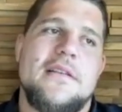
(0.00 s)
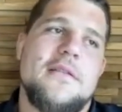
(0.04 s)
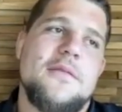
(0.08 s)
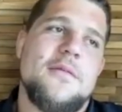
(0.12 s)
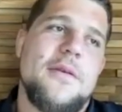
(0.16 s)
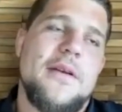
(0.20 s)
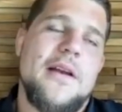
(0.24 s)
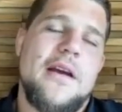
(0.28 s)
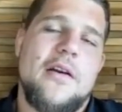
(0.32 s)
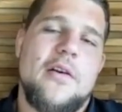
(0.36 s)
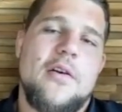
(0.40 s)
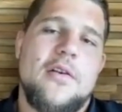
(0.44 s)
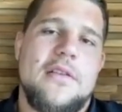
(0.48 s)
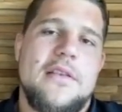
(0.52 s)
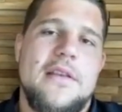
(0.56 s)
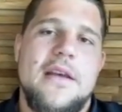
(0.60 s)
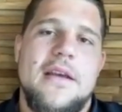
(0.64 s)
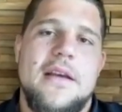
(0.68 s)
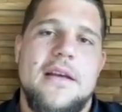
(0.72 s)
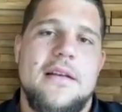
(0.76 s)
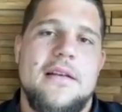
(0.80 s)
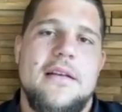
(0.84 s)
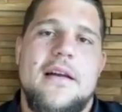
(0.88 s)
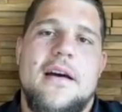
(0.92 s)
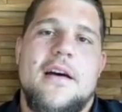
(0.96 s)
when I got
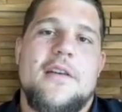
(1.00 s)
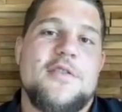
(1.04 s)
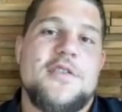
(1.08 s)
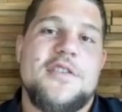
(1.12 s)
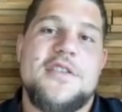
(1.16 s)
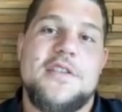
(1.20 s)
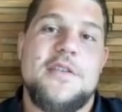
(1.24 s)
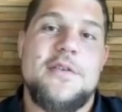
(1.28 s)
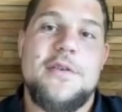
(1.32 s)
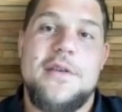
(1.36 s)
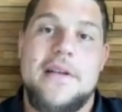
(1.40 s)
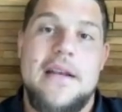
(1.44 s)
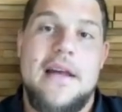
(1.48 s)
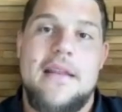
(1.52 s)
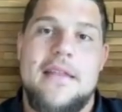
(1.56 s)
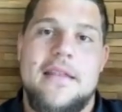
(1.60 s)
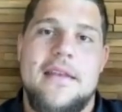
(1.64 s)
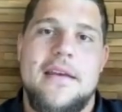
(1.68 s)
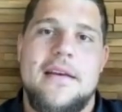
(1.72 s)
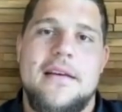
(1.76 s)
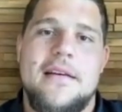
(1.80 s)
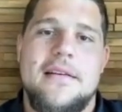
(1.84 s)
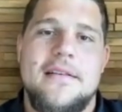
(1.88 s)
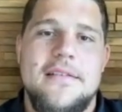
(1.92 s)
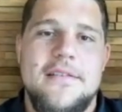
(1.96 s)
there, now she's doing
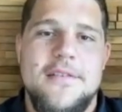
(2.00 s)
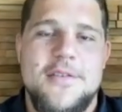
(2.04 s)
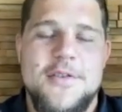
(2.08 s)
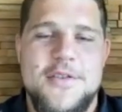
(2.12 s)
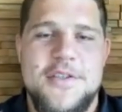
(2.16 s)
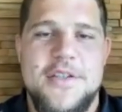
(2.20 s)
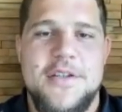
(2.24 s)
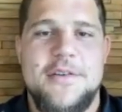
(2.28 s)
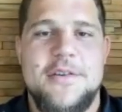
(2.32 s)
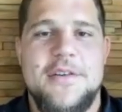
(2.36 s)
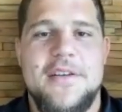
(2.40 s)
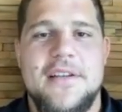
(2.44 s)
nothing because